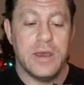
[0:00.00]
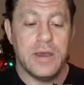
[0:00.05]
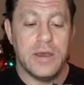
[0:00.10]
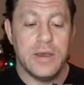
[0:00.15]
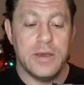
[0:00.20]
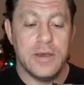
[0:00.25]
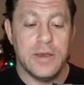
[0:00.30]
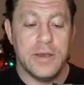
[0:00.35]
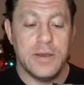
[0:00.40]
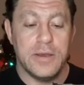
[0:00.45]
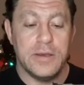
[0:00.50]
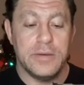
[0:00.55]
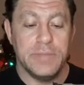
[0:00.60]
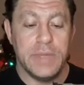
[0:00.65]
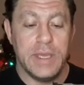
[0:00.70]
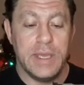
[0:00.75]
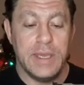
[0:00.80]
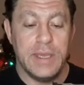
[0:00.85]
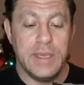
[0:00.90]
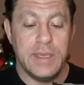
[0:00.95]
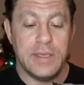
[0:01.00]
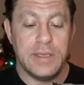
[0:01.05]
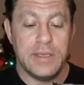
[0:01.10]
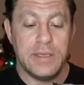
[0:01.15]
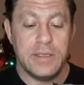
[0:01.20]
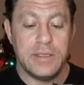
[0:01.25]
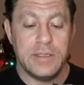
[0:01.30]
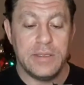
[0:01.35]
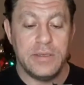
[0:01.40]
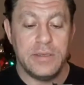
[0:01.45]

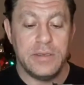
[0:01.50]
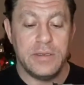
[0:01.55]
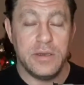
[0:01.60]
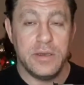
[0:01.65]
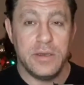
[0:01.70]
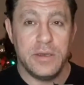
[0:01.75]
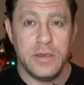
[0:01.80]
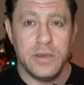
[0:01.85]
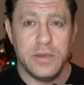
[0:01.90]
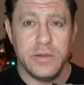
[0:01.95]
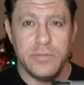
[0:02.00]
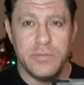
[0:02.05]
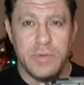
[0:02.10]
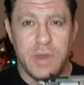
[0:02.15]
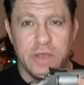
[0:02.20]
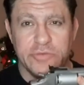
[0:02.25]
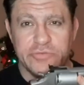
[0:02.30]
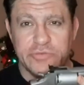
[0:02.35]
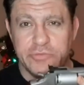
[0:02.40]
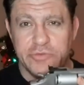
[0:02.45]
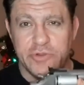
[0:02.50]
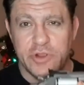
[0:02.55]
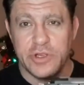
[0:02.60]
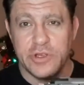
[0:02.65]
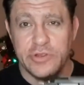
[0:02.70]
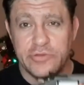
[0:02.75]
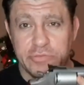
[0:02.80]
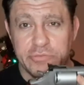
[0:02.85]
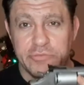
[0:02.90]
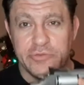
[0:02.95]
And awesome
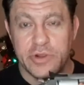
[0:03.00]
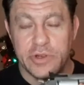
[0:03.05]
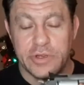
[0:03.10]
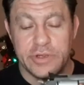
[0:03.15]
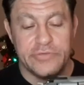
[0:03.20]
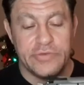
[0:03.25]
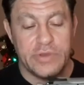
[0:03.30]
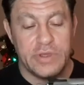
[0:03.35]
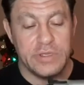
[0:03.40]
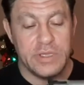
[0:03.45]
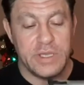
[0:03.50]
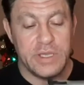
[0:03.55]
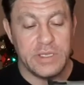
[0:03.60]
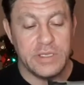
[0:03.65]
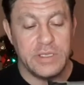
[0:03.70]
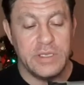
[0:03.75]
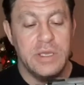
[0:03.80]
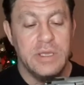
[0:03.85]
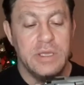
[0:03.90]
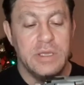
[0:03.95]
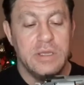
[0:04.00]
targets from Targets Online.